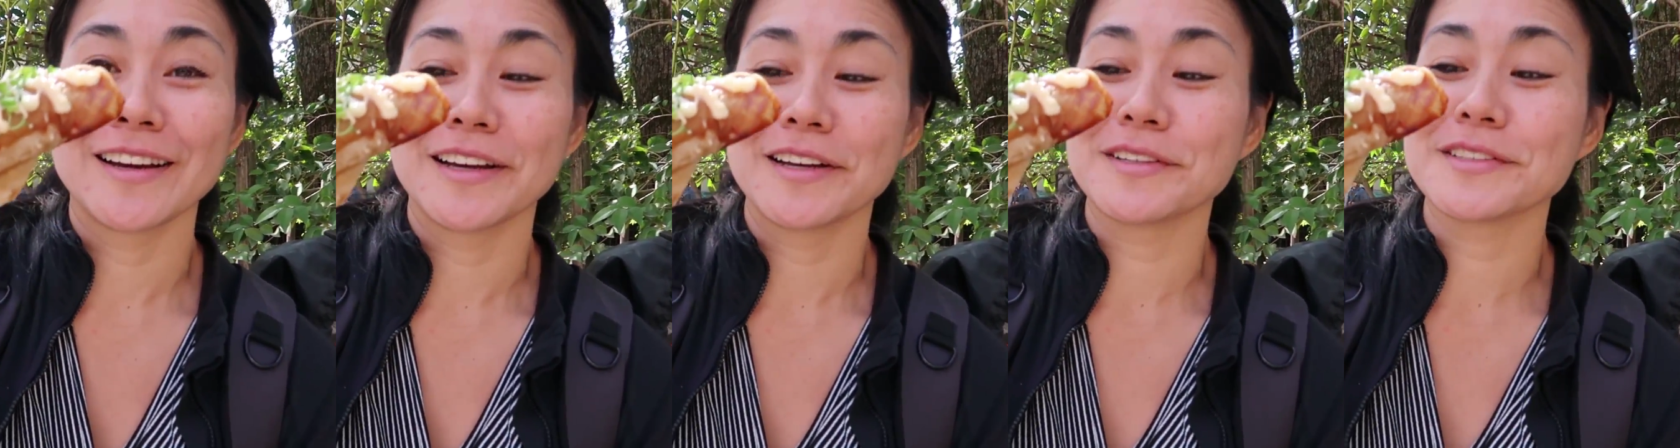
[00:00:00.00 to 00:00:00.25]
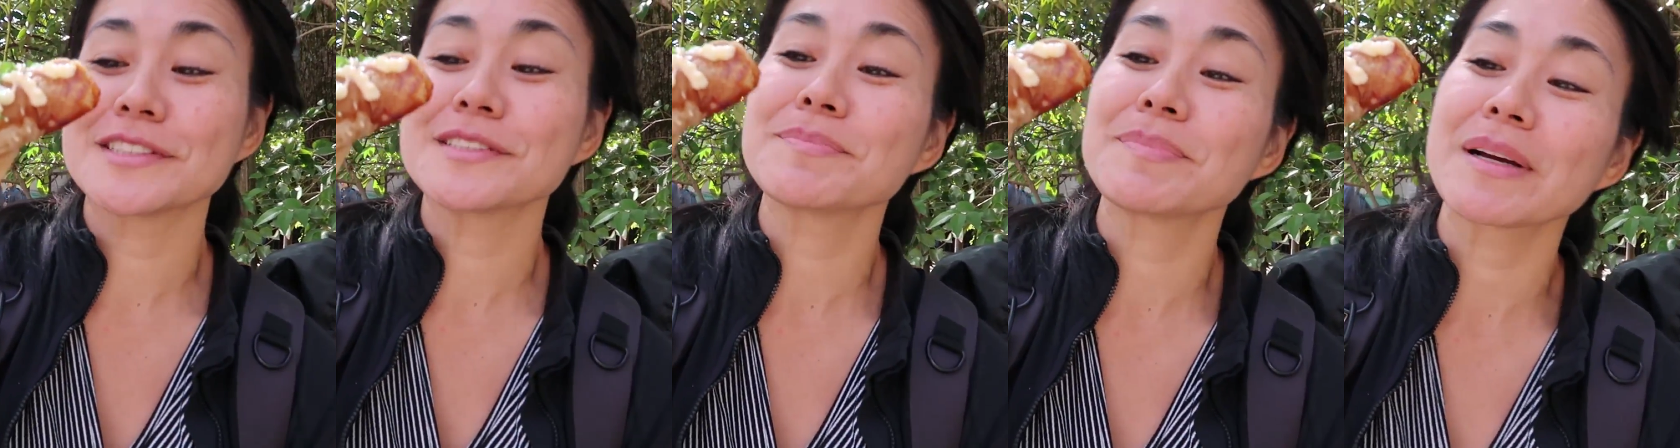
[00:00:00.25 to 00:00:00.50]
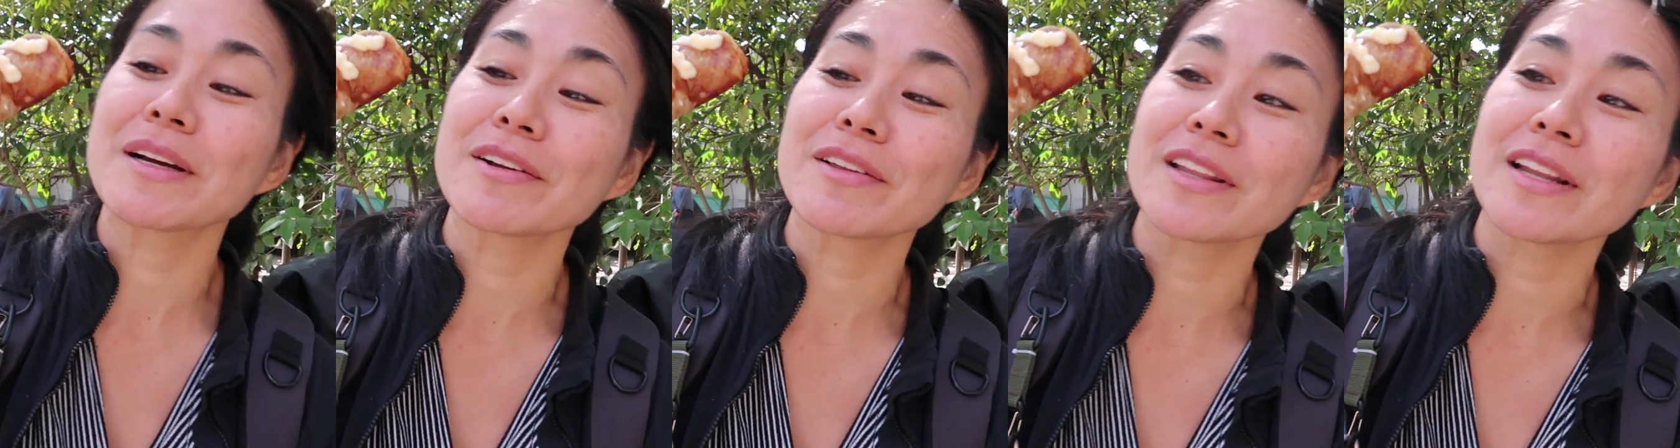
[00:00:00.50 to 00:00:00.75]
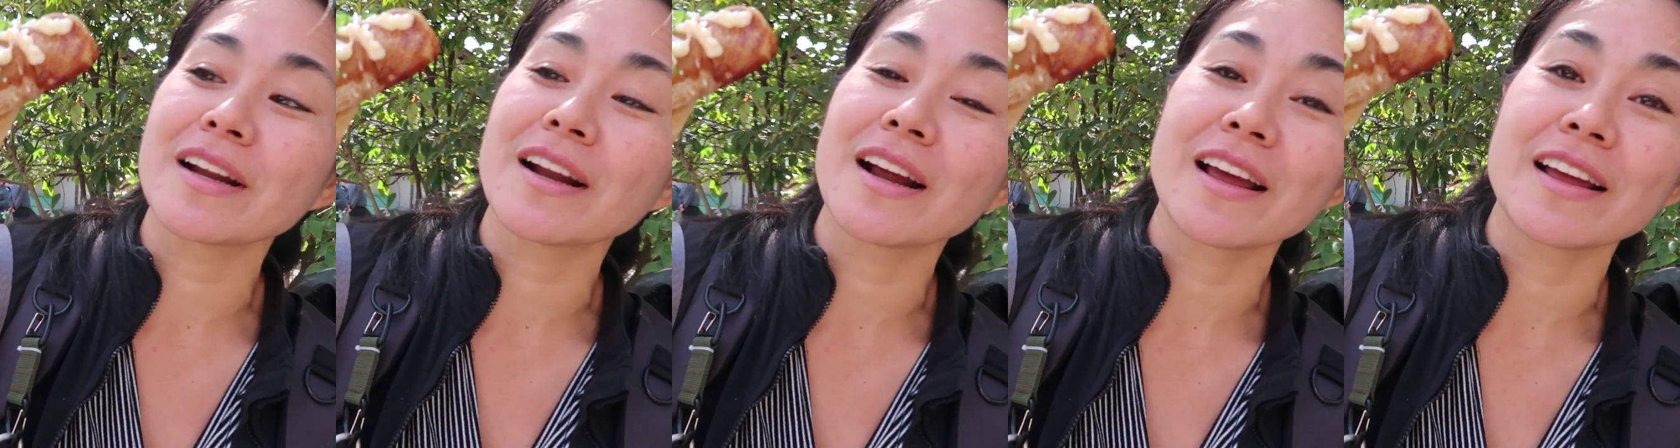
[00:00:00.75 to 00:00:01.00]
It was bigger
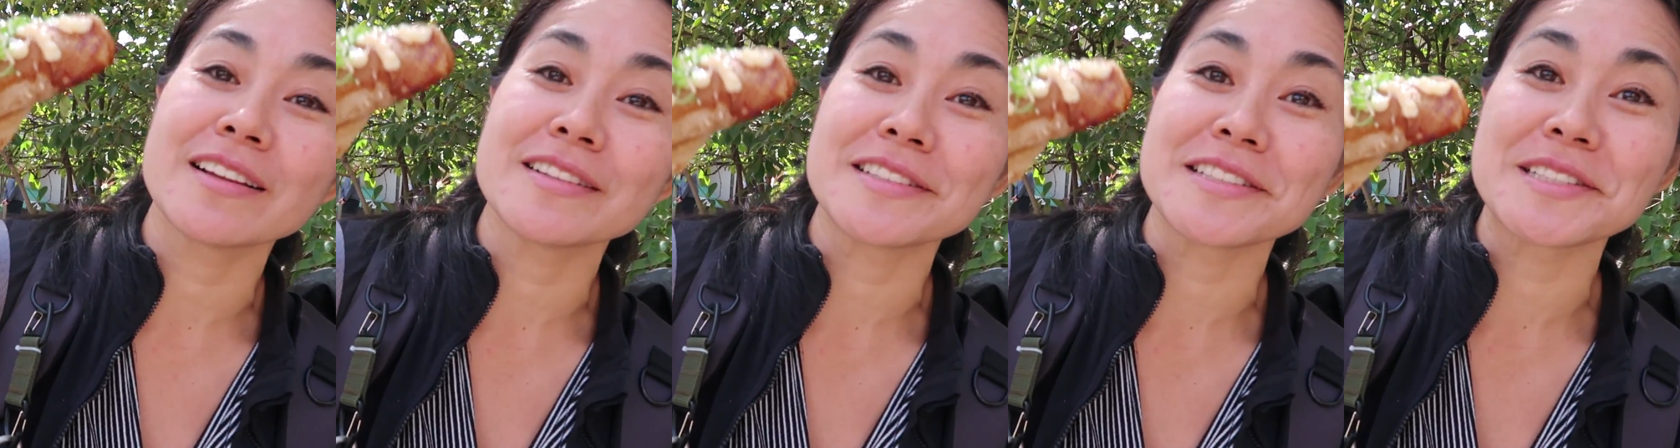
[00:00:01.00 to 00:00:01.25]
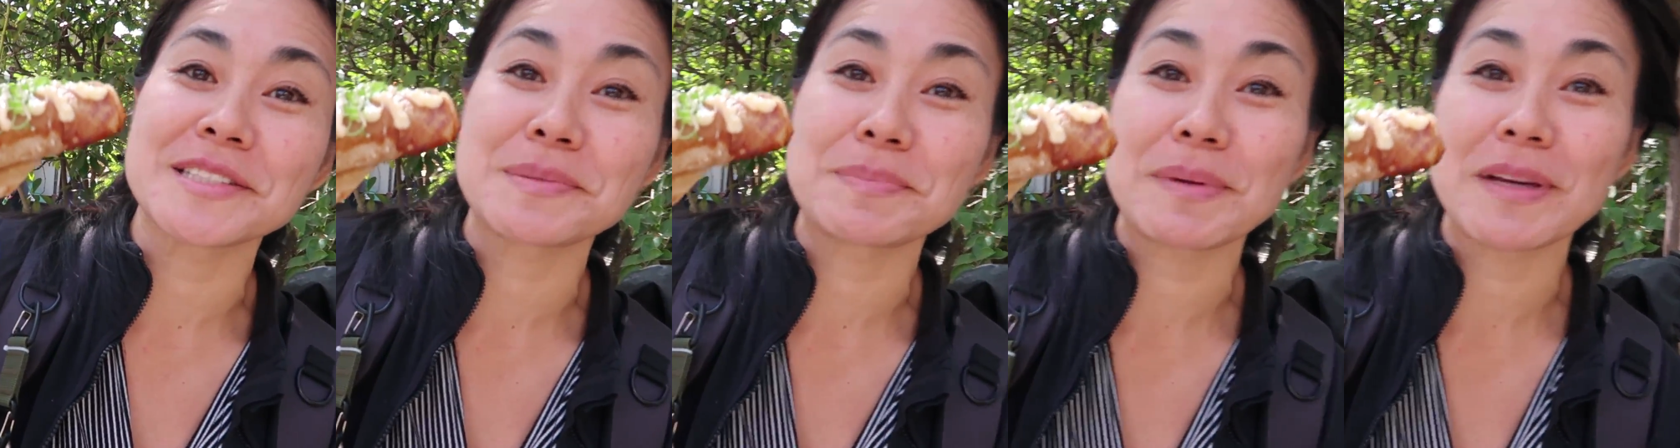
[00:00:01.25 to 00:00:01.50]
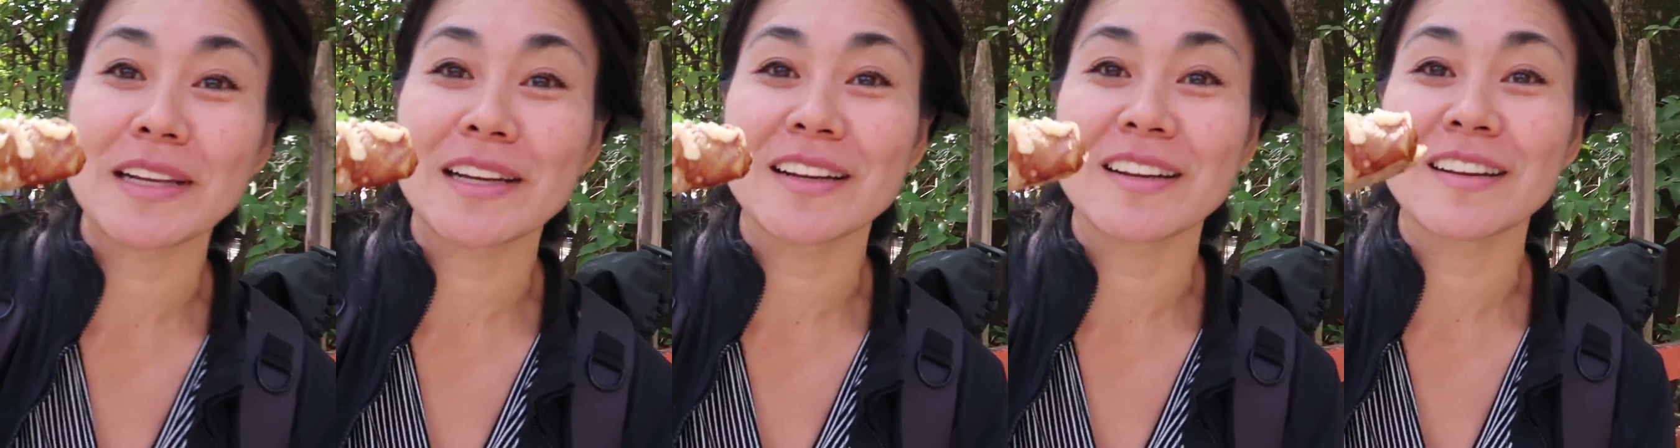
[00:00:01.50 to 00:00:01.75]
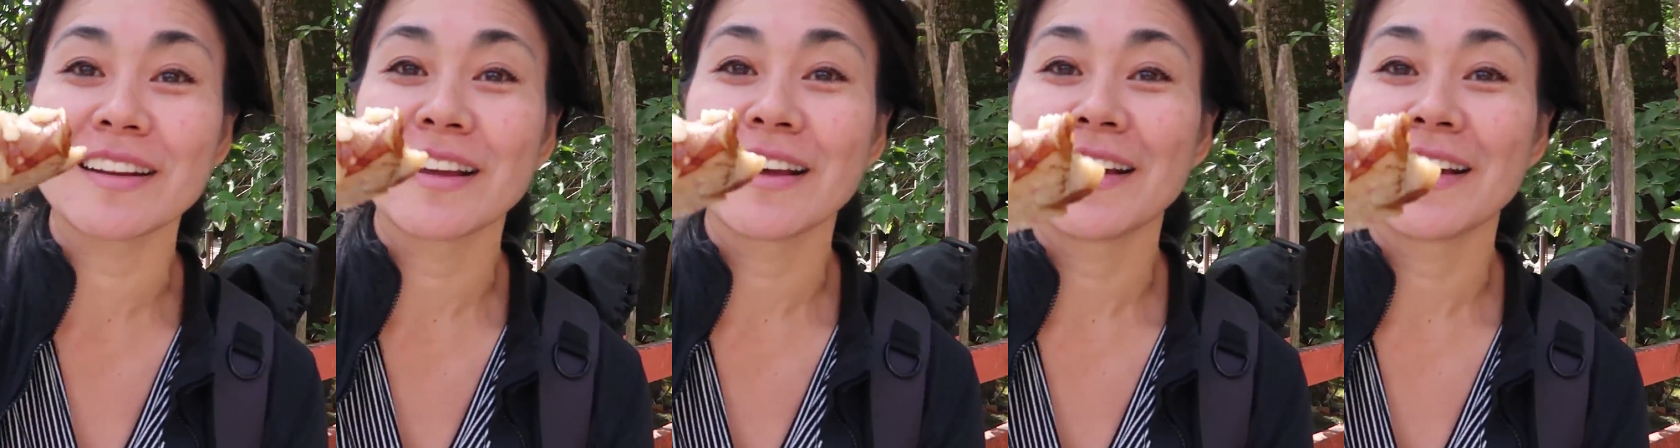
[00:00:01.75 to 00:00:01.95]
than I anticipated.